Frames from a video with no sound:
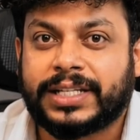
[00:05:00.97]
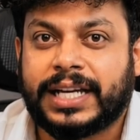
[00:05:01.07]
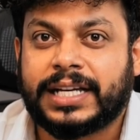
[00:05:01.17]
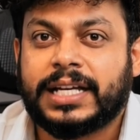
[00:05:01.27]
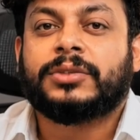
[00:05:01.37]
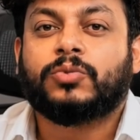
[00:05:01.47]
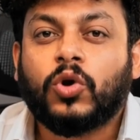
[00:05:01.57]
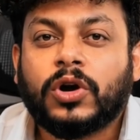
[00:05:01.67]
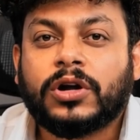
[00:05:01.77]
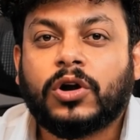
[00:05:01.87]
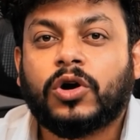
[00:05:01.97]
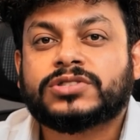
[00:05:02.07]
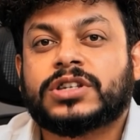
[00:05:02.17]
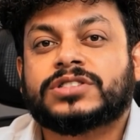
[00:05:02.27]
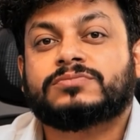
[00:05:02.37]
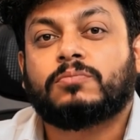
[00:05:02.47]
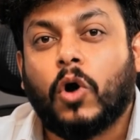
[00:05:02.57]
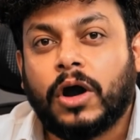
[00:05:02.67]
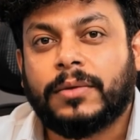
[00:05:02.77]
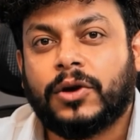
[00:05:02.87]
trade, the broker locks a
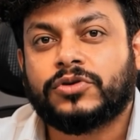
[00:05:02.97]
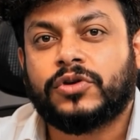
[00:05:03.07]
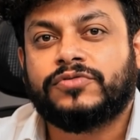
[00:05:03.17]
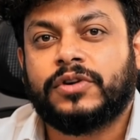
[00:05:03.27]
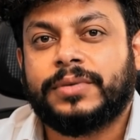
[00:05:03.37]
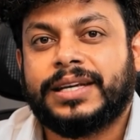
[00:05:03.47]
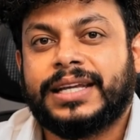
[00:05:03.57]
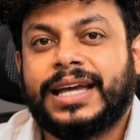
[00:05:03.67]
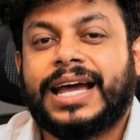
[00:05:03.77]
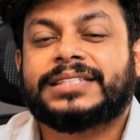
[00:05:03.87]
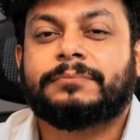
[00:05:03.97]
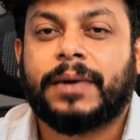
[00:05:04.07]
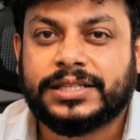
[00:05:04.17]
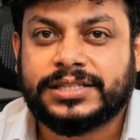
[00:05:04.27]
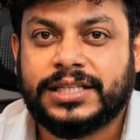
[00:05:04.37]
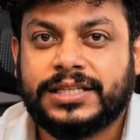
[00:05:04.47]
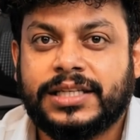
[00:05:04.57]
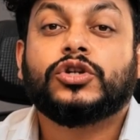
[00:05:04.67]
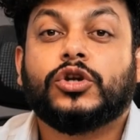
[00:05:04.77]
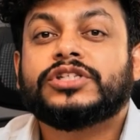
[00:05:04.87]
small amount of your money as margin.
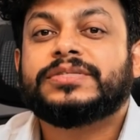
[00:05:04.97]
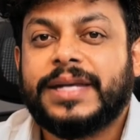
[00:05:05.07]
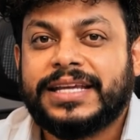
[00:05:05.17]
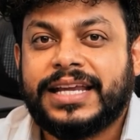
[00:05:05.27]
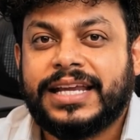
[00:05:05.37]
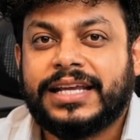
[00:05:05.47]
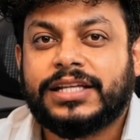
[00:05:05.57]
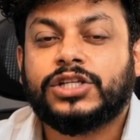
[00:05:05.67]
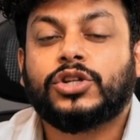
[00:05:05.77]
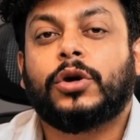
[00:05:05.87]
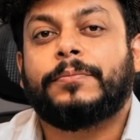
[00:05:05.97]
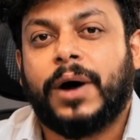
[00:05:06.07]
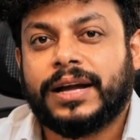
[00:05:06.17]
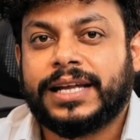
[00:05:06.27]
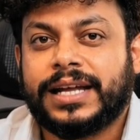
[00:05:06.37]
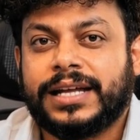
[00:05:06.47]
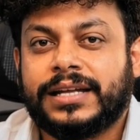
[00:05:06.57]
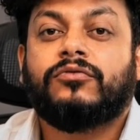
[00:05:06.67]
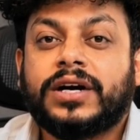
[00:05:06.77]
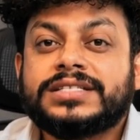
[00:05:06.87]
You're not spending it, you're parking it.
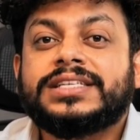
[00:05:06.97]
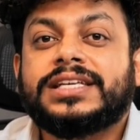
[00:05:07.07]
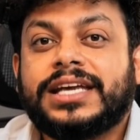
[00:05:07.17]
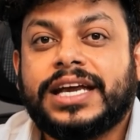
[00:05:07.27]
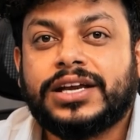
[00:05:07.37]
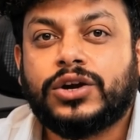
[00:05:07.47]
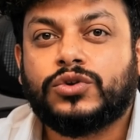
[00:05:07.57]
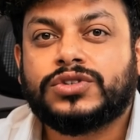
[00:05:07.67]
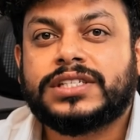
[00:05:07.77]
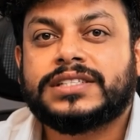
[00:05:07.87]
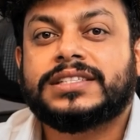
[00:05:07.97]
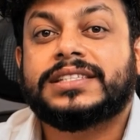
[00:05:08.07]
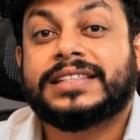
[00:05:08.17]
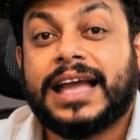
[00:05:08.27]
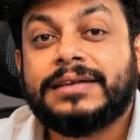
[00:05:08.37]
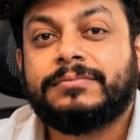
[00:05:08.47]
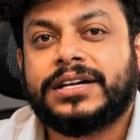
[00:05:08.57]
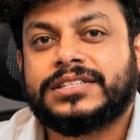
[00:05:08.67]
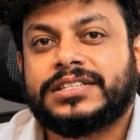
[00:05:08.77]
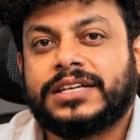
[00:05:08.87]
Once the trade closes, that
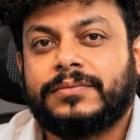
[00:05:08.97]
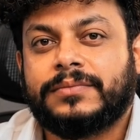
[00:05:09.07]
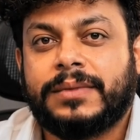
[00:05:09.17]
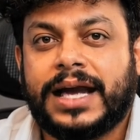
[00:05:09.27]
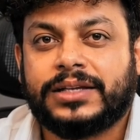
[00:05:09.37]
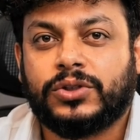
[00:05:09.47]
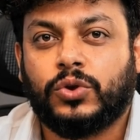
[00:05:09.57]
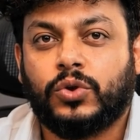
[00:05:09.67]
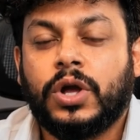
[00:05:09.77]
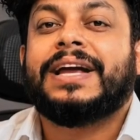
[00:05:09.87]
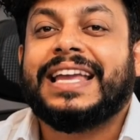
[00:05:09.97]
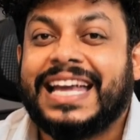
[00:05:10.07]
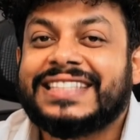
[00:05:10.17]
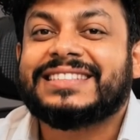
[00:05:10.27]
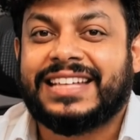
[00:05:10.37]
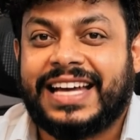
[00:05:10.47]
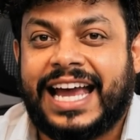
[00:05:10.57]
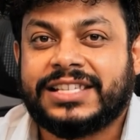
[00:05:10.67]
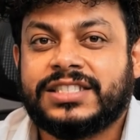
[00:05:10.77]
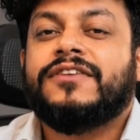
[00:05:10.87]
margin comes back to you. But here's the
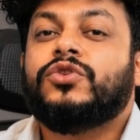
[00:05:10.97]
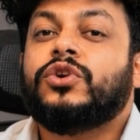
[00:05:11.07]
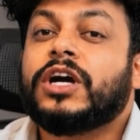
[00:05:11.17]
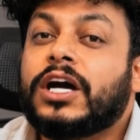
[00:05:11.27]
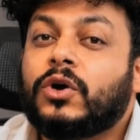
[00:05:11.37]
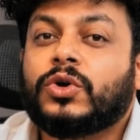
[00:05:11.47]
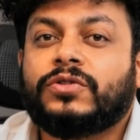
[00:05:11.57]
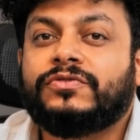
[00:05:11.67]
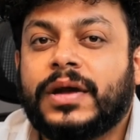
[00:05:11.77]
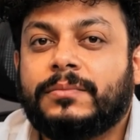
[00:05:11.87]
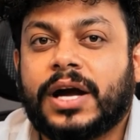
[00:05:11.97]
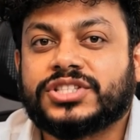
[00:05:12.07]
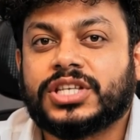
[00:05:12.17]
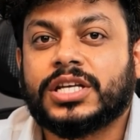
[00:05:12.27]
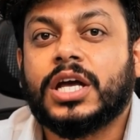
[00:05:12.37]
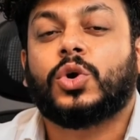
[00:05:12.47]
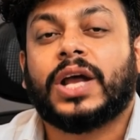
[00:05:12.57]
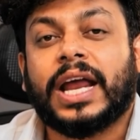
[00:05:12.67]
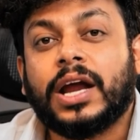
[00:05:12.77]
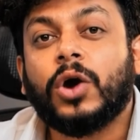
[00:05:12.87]
catch. If you run out of free margin,
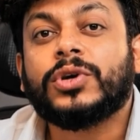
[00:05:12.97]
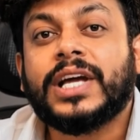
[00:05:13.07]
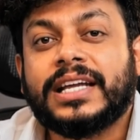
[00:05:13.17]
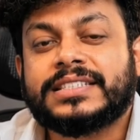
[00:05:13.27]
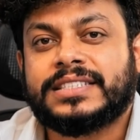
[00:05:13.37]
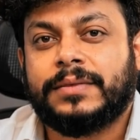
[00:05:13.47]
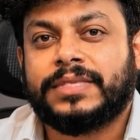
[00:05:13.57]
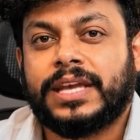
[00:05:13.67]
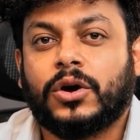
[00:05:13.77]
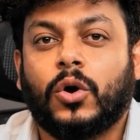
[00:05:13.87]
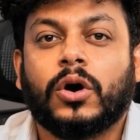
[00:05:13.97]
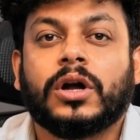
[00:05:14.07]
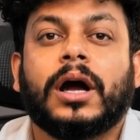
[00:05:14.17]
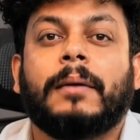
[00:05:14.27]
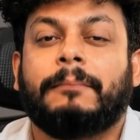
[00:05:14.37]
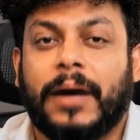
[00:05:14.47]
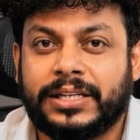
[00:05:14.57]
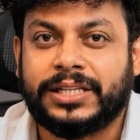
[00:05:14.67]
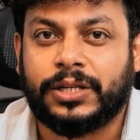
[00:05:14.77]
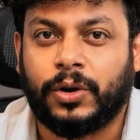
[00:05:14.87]
your account hits something called a
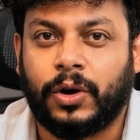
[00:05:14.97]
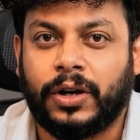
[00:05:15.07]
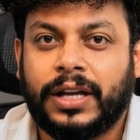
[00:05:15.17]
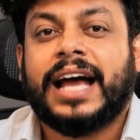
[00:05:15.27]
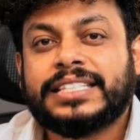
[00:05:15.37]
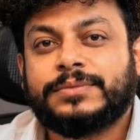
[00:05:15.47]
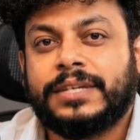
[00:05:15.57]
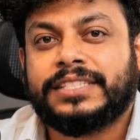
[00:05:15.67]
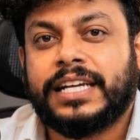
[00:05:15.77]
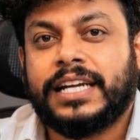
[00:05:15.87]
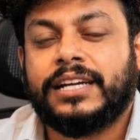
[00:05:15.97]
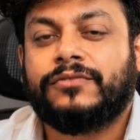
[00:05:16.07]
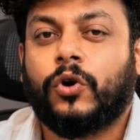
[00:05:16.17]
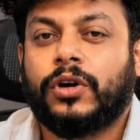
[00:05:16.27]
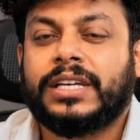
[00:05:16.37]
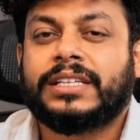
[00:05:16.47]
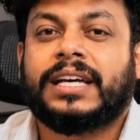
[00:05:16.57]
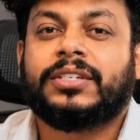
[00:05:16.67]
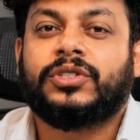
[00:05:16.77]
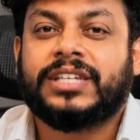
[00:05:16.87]
margin call. That's basically a warning
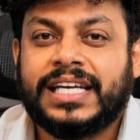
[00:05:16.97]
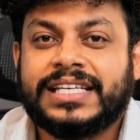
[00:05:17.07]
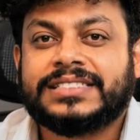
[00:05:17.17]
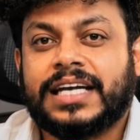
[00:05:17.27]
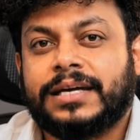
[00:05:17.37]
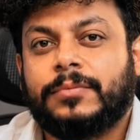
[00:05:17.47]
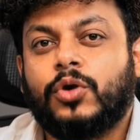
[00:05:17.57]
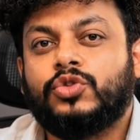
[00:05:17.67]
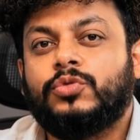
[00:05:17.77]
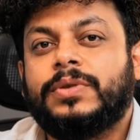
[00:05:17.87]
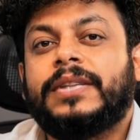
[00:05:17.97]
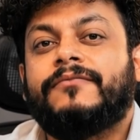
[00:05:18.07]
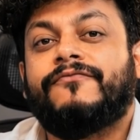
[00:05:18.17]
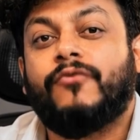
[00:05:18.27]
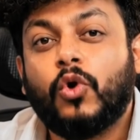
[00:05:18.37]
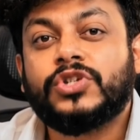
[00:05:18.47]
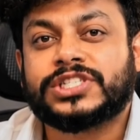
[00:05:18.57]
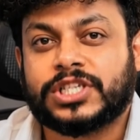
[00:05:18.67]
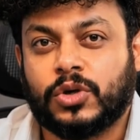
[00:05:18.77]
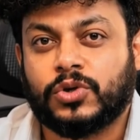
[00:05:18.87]
that your trades are about to be force
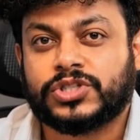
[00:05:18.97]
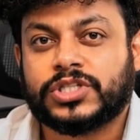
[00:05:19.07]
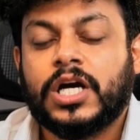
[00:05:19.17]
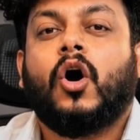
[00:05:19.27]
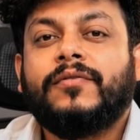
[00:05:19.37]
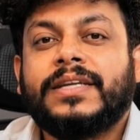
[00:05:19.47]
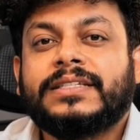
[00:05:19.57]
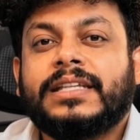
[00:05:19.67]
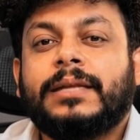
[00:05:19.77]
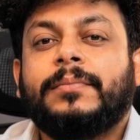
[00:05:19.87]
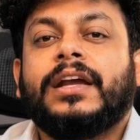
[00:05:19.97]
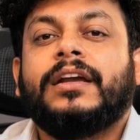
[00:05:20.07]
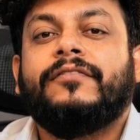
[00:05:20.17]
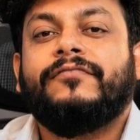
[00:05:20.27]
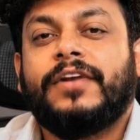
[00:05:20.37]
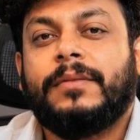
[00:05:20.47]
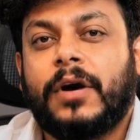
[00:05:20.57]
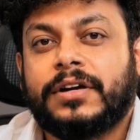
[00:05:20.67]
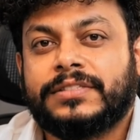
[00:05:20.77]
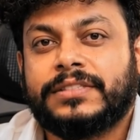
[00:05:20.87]
closed. Always keep enough free
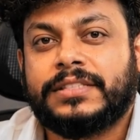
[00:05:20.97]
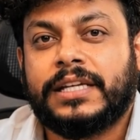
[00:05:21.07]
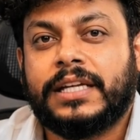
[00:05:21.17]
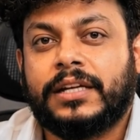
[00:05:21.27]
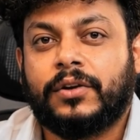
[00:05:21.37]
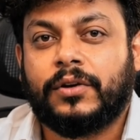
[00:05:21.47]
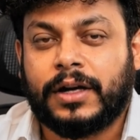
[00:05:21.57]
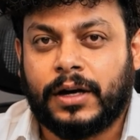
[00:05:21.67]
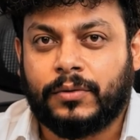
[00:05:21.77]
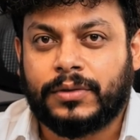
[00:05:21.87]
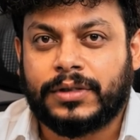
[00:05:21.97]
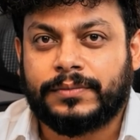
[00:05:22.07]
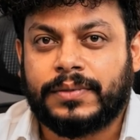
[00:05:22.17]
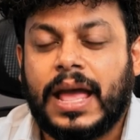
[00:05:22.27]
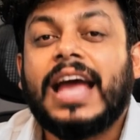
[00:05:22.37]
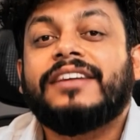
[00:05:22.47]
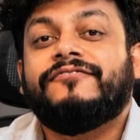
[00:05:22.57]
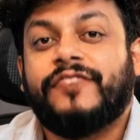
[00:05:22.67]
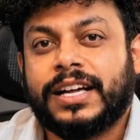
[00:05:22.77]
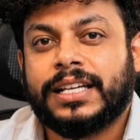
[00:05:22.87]
margin sitting in your account. And
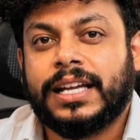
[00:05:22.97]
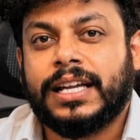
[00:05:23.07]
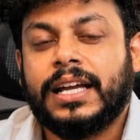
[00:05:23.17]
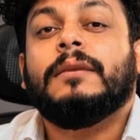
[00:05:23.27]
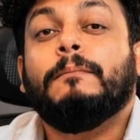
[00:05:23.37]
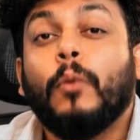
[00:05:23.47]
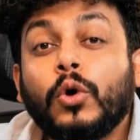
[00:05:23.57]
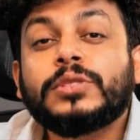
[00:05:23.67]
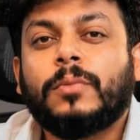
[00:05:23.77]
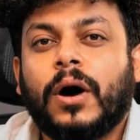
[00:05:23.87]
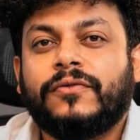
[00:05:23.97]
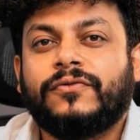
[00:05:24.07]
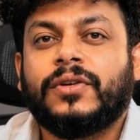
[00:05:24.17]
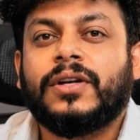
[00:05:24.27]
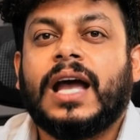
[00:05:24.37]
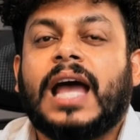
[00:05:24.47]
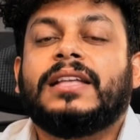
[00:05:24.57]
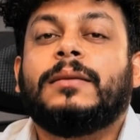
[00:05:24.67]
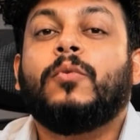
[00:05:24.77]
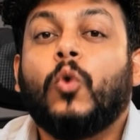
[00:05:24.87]
finally, the most powerful
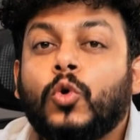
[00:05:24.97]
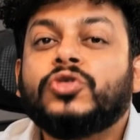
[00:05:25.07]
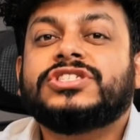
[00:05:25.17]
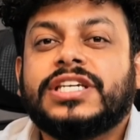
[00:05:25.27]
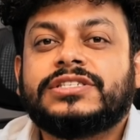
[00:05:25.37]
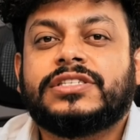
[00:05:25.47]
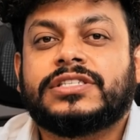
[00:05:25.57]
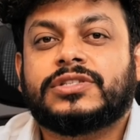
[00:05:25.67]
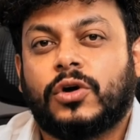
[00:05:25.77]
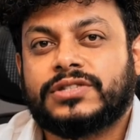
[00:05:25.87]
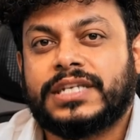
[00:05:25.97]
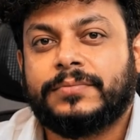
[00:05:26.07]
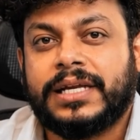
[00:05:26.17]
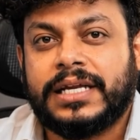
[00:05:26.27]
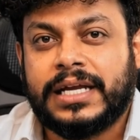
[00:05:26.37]
and the most dangerous concept in